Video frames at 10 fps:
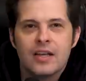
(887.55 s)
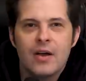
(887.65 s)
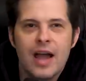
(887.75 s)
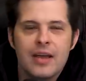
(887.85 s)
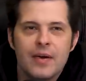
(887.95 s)

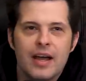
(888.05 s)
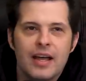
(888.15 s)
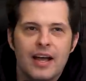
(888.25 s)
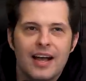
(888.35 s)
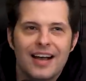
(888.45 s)
So
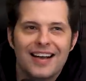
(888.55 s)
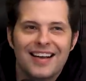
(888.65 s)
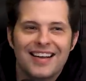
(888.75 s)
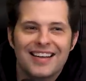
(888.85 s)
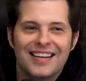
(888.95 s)
anyway,
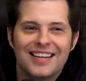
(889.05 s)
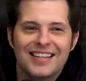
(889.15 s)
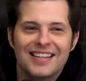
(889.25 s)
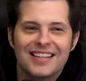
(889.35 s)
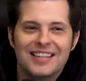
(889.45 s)
uh,
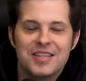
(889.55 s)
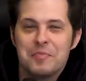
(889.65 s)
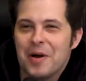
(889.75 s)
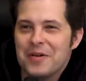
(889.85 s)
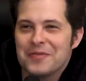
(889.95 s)
so
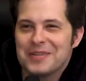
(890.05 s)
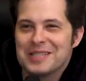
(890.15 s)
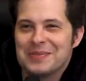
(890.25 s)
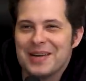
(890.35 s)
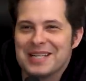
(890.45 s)
Bart
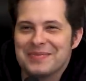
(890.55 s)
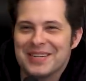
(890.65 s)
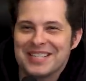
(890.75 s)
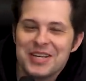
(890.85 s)
versus Space Mutant.